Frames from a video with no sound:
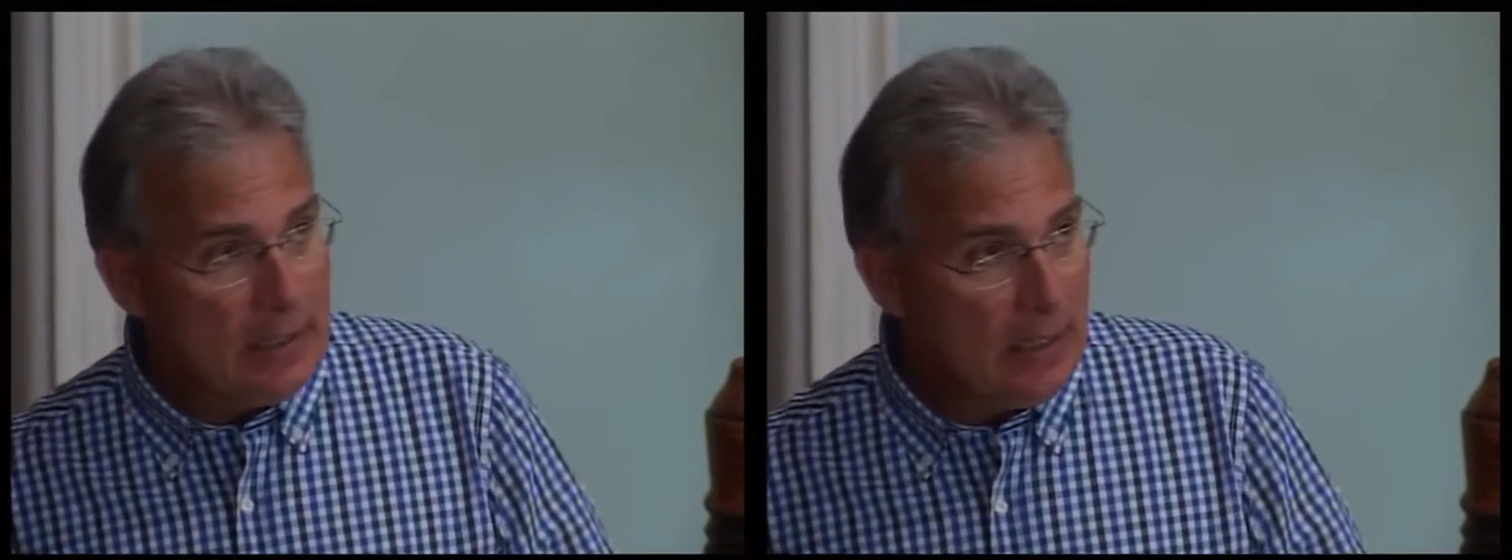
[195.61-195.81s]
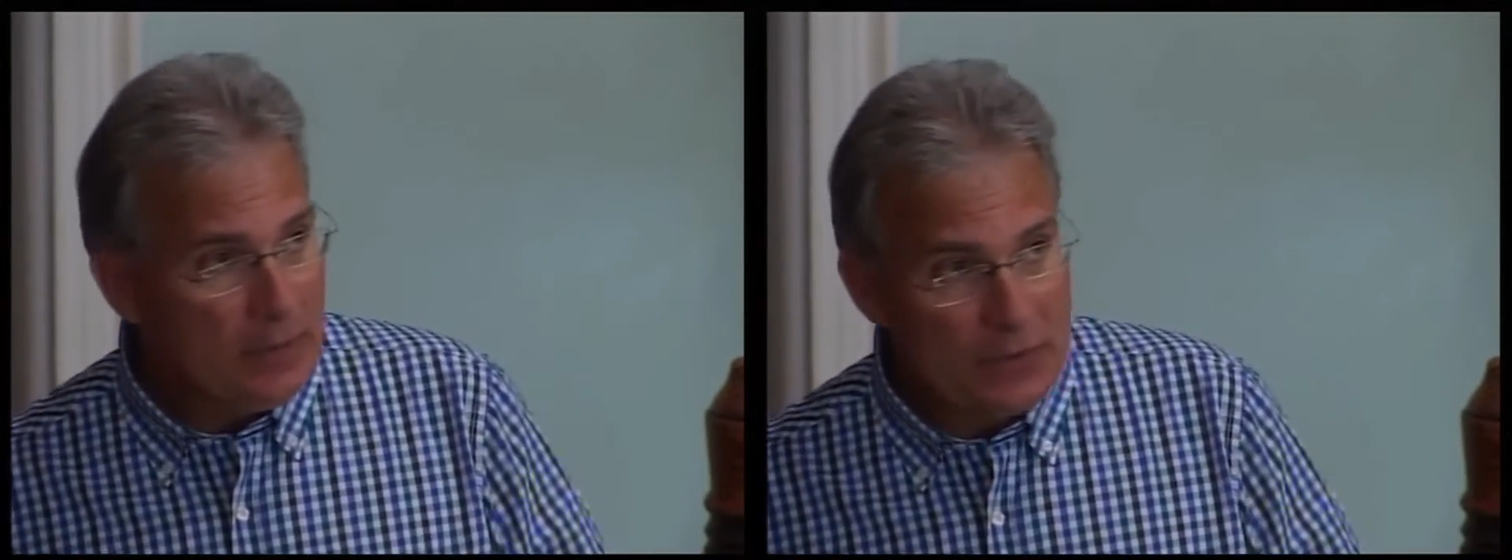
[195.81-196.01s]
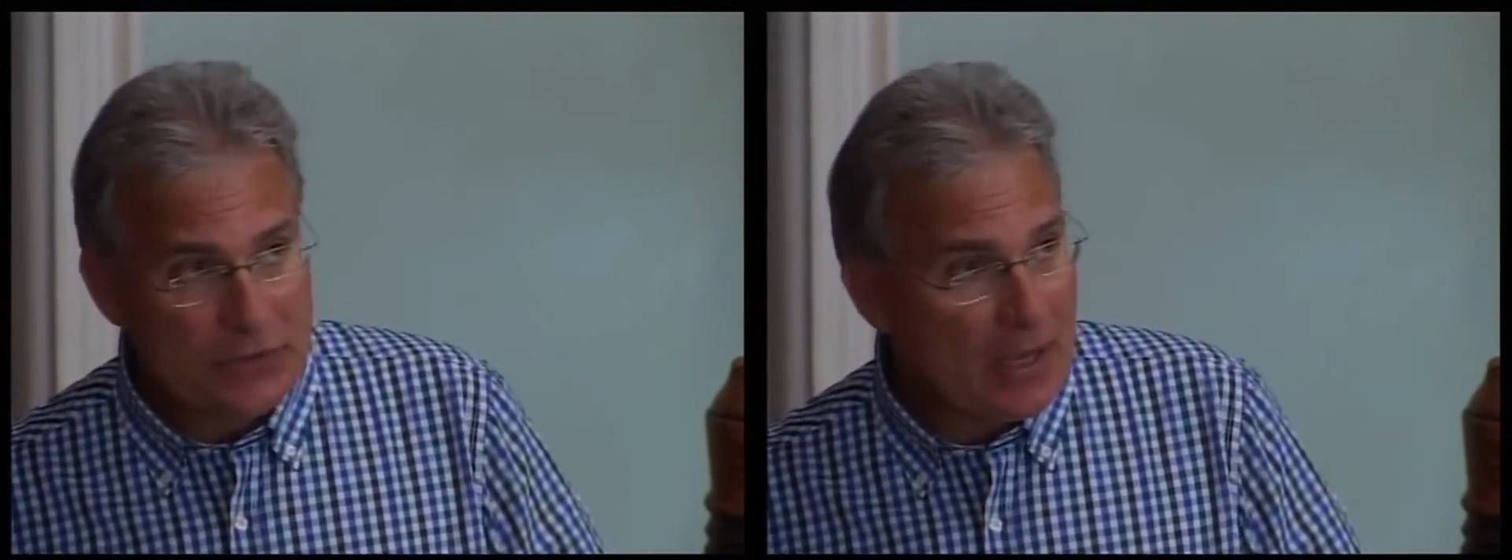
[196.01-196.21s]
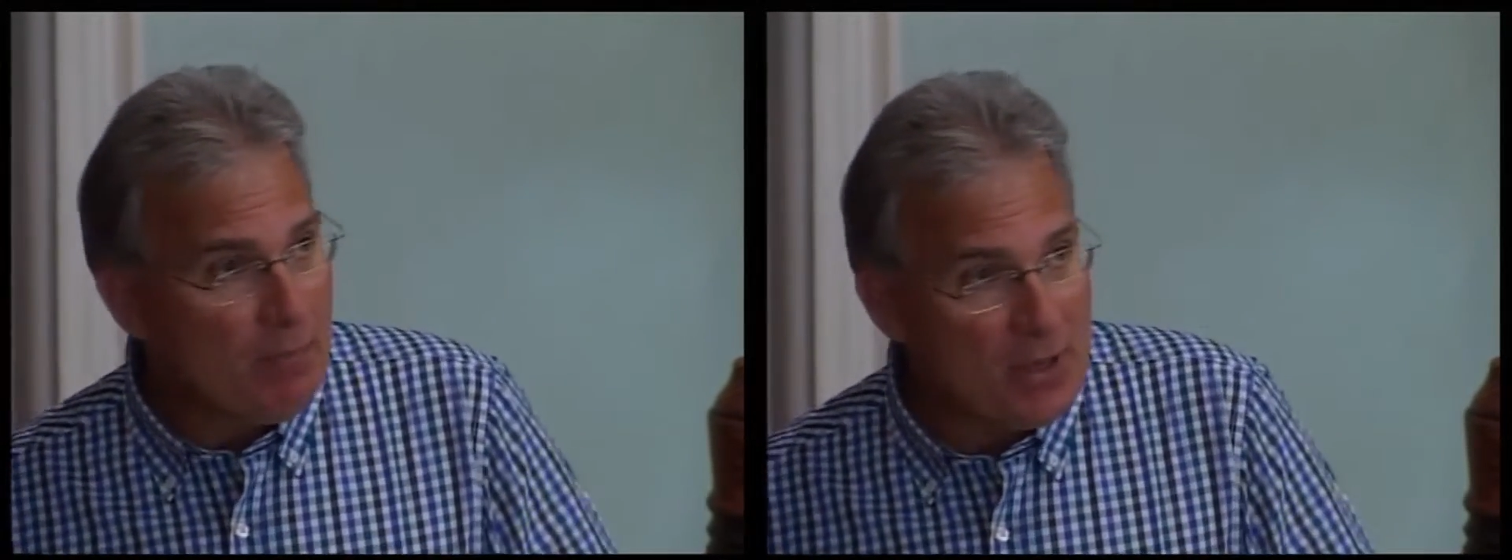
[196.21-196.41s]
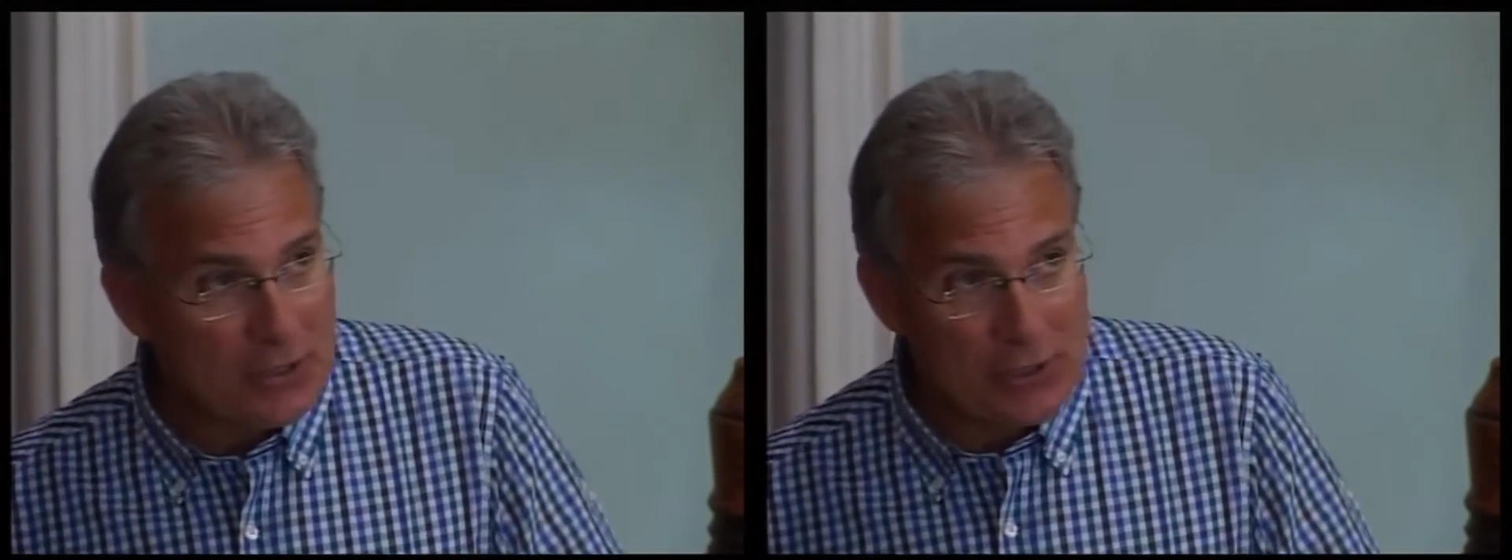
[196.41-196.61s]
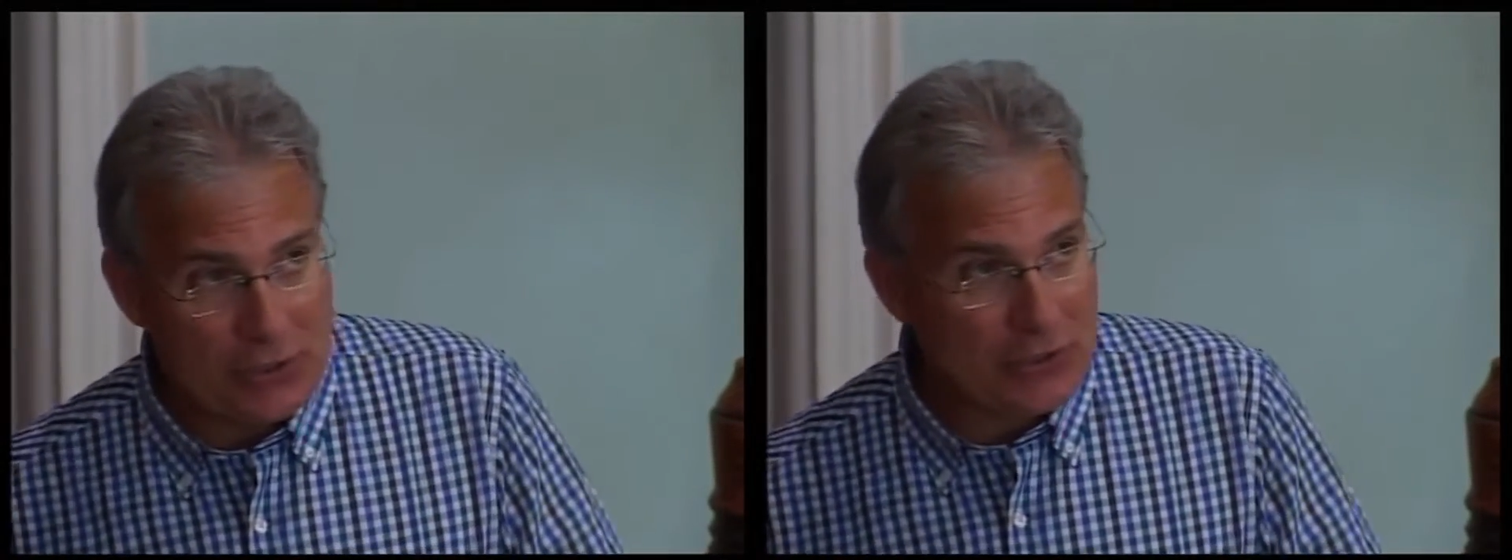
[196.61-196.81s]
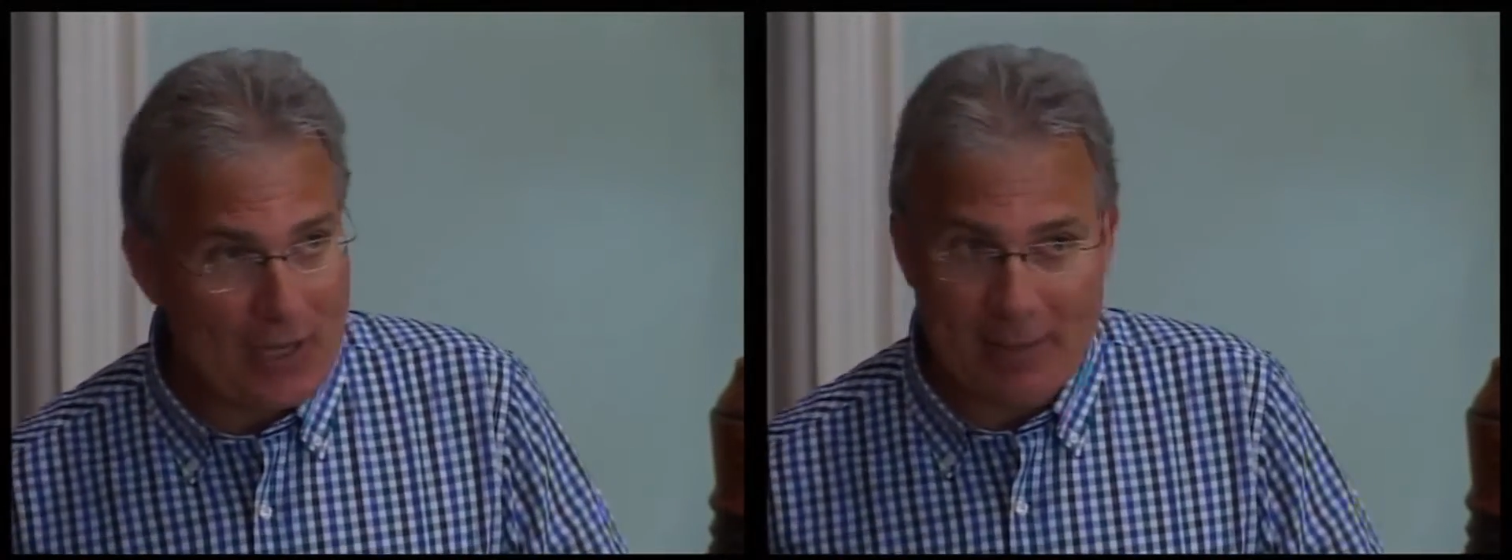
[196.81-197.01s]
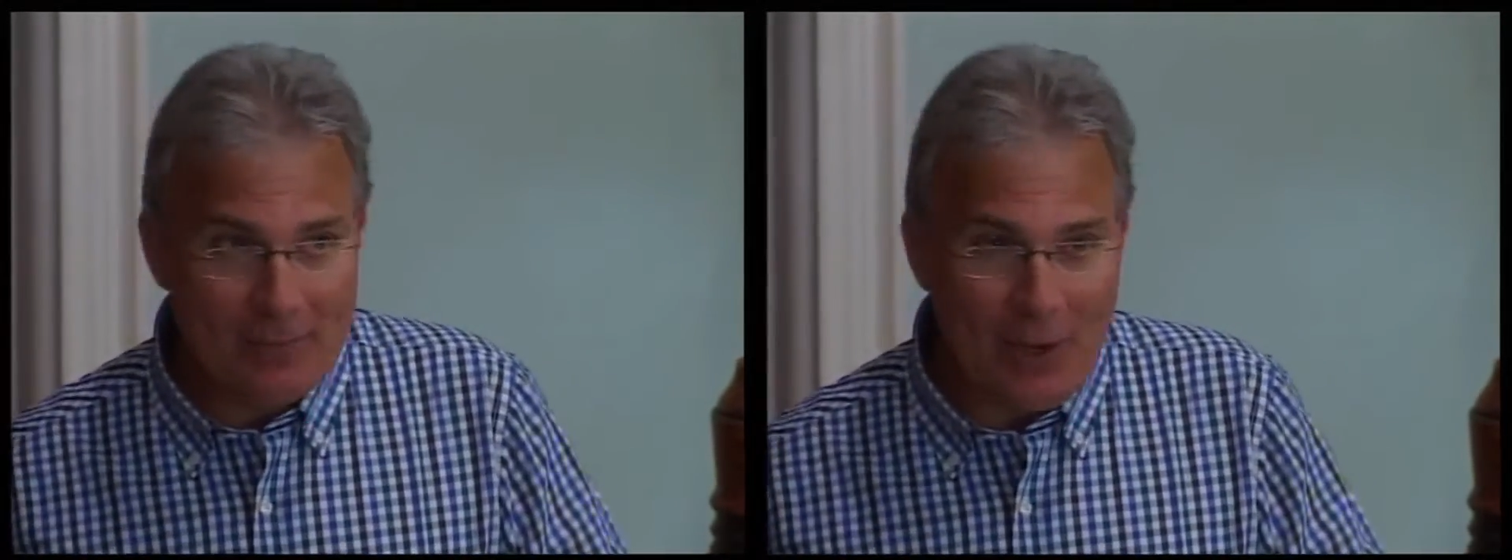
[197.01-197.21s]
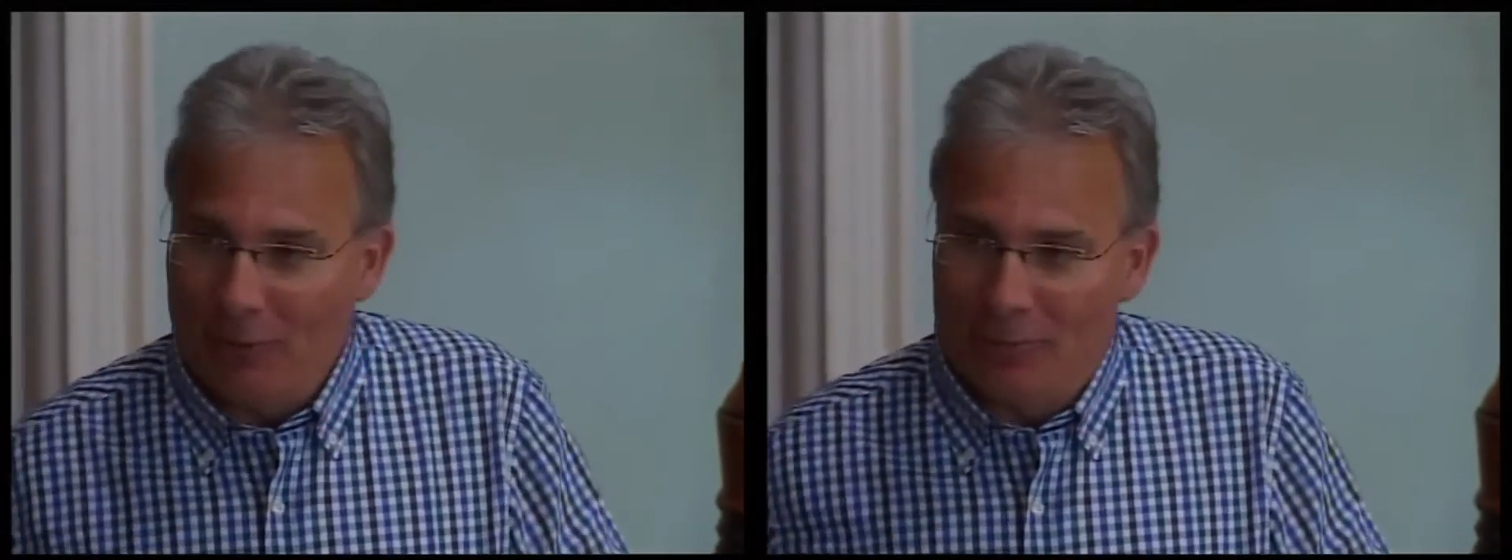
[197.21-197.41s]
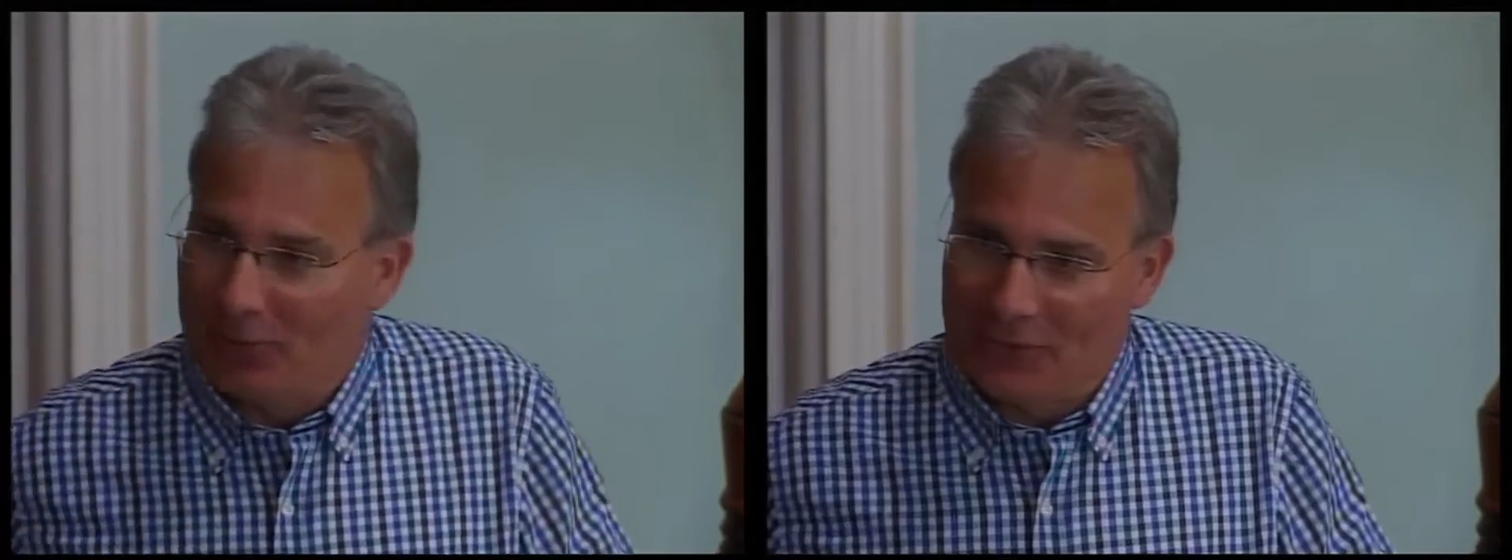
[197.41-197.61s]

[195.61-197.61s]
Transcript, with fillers: Uh, the same message, the same hope,